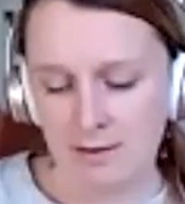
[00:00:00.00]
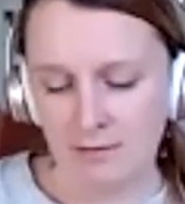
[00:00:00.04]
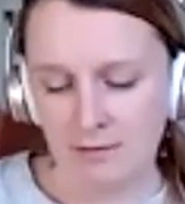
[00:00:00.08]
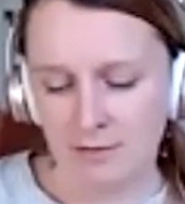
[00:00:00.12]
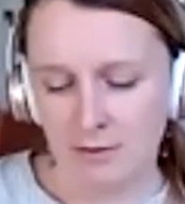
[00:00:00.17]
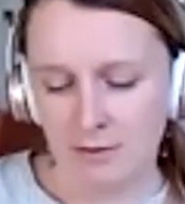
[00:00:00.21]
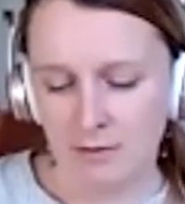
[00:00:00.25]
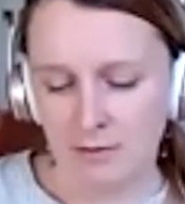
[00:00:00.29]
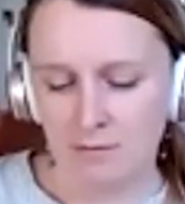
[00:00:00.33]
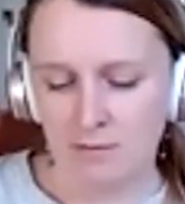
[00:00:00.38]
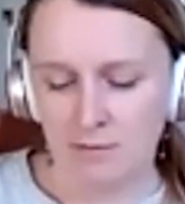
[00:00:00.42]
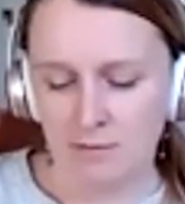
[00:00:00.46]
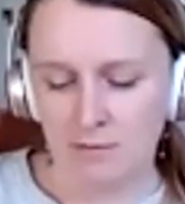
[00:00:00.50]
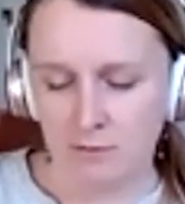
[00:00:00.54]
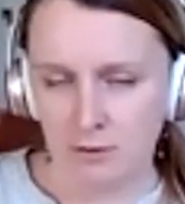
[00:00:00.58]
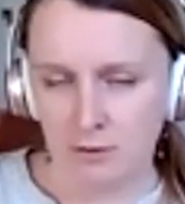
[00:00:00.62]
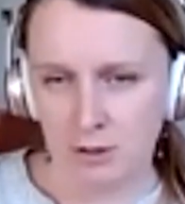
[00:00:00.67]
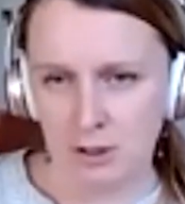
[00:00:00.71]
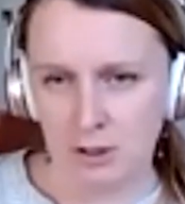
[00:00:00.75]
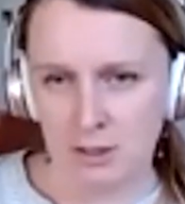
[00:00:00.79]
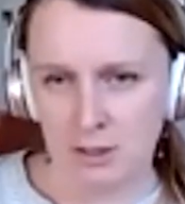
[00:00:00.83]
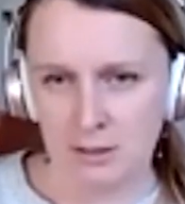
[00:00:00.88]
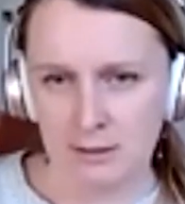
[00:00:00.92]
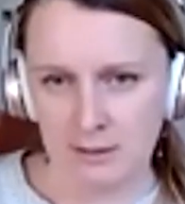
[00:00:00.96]
different
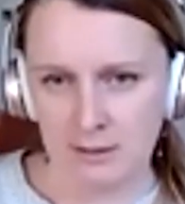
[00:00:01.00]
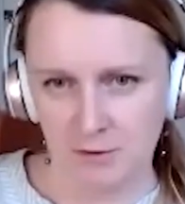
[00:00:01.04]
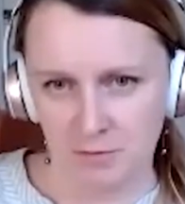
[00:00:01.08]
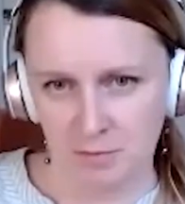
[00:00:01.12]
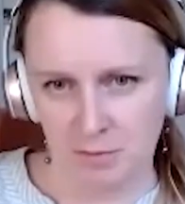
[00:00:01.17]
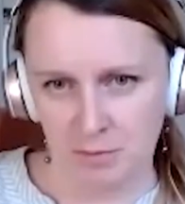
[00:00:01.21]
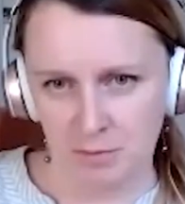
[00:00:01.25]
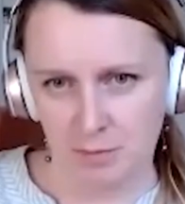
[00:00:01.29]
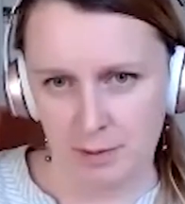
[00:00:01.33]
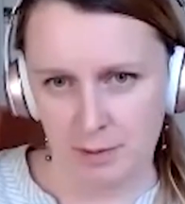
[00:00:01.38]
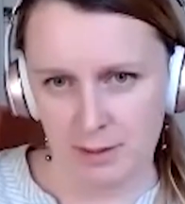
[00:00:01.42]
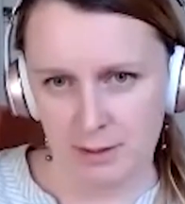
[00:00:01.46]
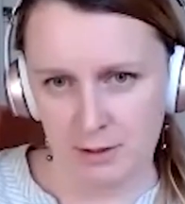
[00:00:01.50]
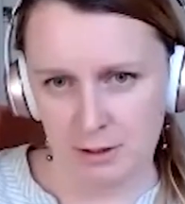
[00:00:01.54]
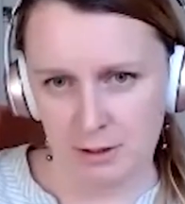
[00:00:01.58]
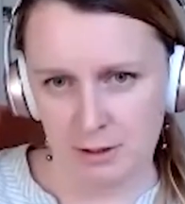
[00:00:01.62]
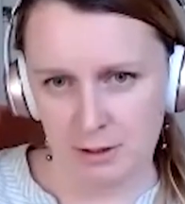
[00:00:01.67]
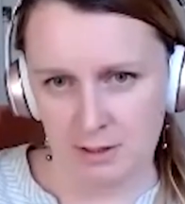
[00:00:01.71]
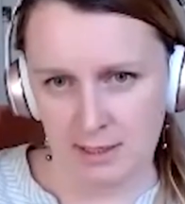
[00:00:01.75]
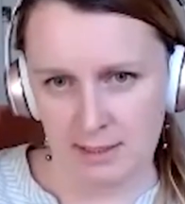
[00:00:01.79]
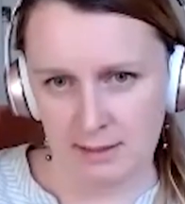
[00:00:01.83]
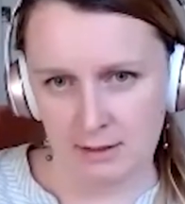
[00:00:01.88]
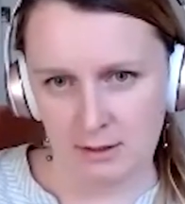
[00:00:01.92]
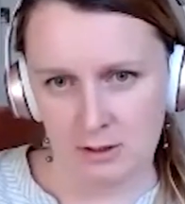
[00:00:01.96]
versions of
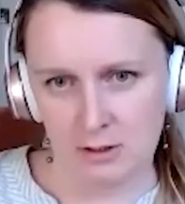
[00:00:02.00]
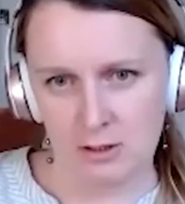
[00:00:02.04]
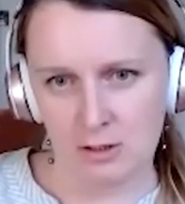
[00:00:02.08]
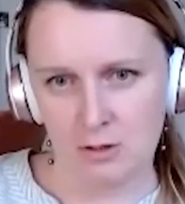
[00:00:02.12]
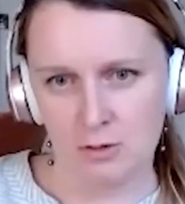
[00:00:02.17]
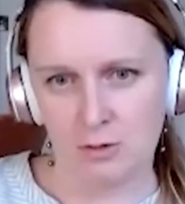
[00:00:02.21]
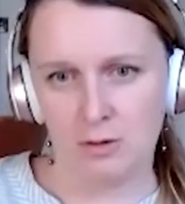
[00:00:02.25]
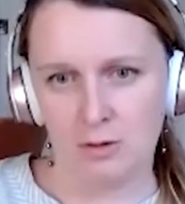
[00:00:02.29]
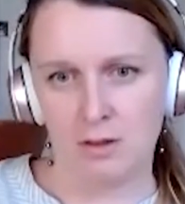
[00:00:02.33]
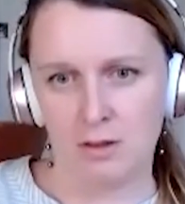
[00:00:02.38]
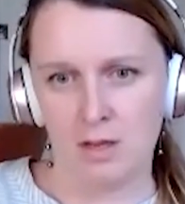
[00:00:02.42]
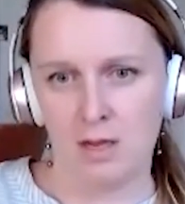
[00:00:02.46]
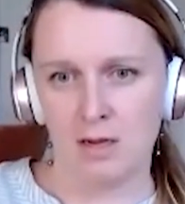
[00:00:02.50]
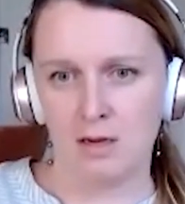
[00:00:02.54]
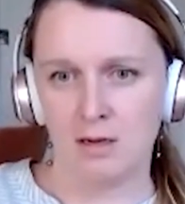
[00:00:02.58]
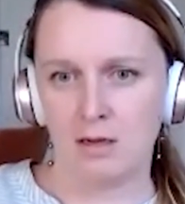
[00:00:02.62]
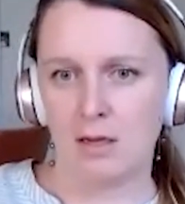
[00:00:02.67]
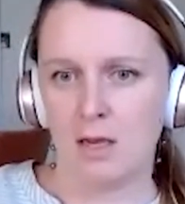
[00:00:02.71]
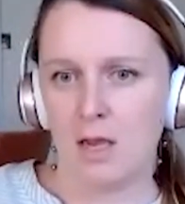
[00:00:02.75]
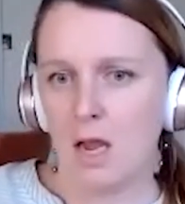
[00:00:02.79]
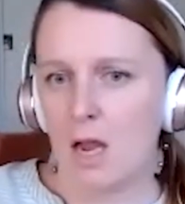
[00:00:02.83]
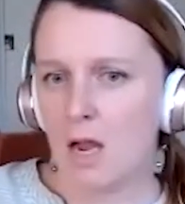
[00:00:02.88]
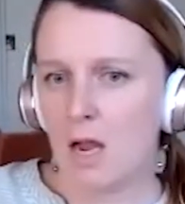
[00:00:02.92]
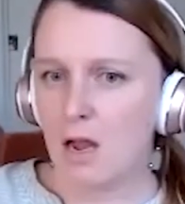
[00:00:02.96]
pitch decks do you think
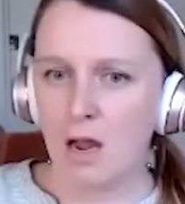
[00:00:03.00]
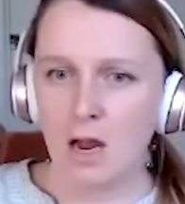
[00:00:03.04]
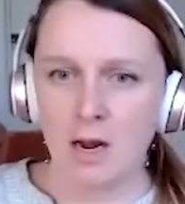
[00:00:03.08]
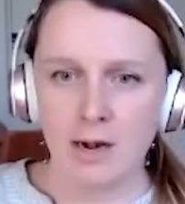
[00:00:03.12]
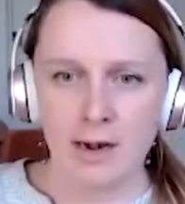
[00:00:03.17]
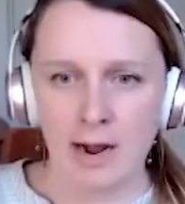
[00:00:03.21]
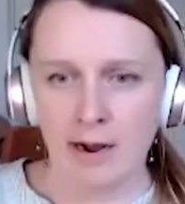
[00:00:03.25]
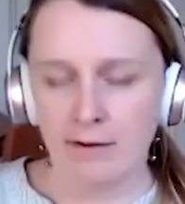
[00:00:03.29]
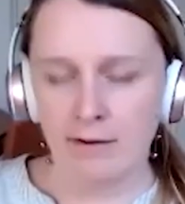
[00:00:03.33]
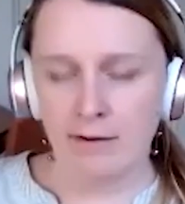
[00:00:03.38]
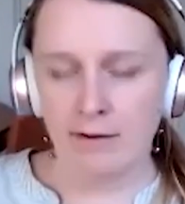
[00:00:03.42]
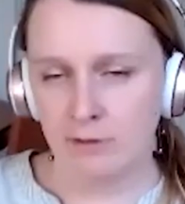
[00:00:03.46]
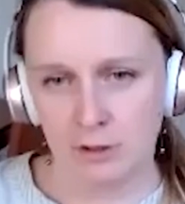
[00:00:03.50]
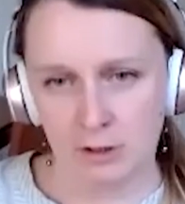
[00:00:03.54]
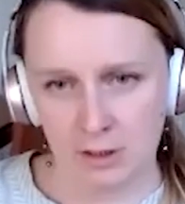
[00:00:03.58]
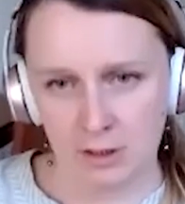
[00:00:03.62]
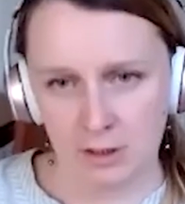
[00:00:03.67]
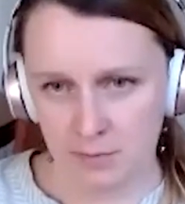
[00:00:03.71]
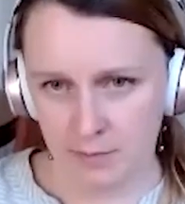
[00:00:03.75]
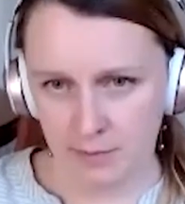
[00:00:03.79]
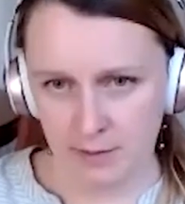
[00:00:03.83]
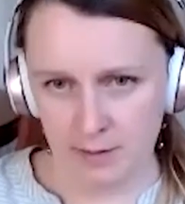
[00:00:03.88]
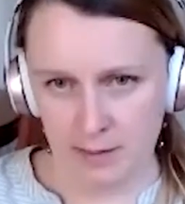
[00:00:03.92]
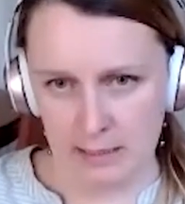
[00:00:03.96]
an average
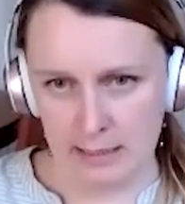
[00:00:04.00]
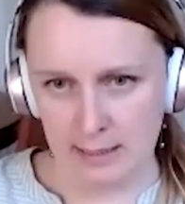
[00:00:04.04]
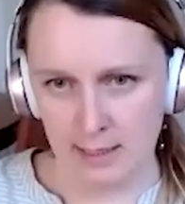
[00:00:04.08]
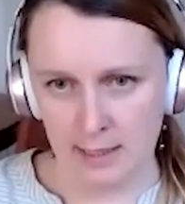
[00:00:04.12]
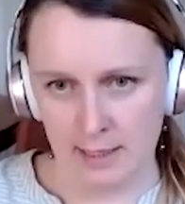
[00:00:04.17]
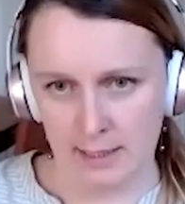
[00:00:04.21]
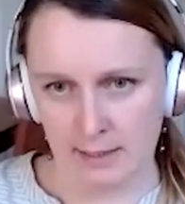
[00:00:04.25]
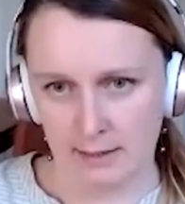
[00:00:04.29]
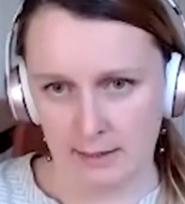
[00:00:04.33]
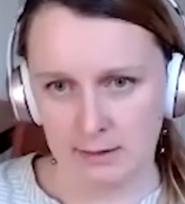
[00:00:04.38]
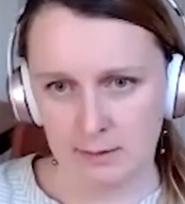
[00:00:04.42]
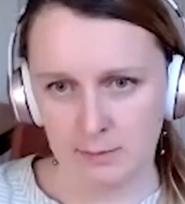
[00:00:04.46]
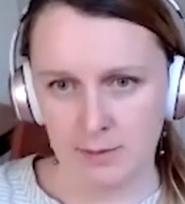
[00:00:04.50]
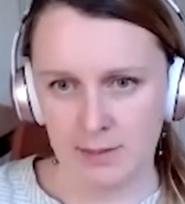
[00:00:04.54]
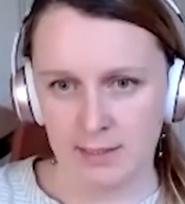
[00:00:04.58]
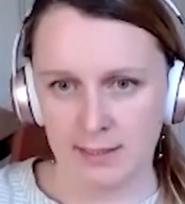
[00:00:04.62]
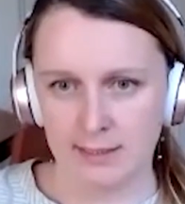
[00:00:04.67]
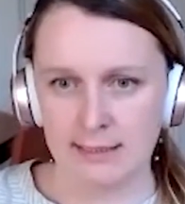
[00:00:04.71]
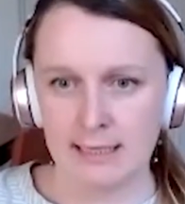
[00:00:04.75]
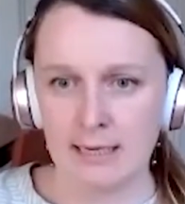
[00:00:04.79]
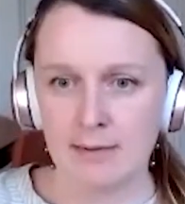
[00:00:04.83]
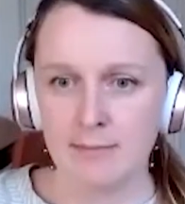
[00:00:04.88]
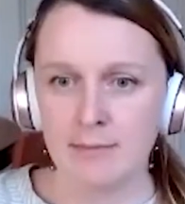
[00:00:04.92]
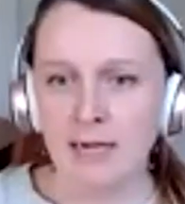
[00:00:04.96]
company needs?
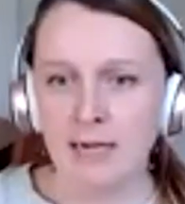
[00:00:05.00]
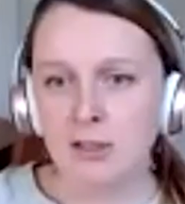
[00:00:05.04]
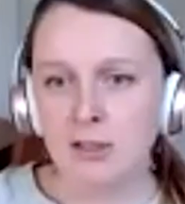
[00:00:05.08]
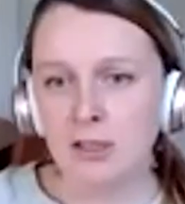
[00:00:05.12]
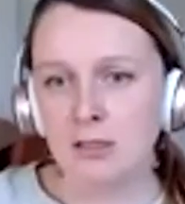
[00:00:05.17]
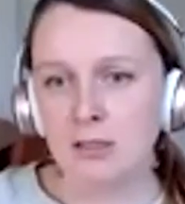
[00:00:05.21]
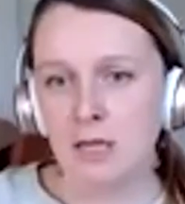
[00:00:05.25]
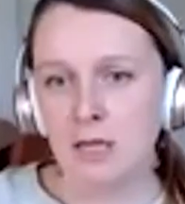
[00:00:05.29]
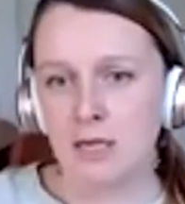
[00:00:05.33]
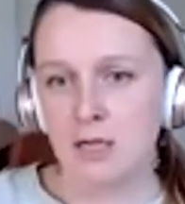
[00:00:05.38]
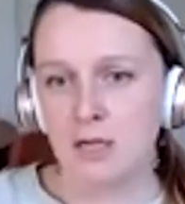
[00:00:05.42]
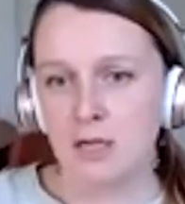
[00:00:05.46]
Because I imagine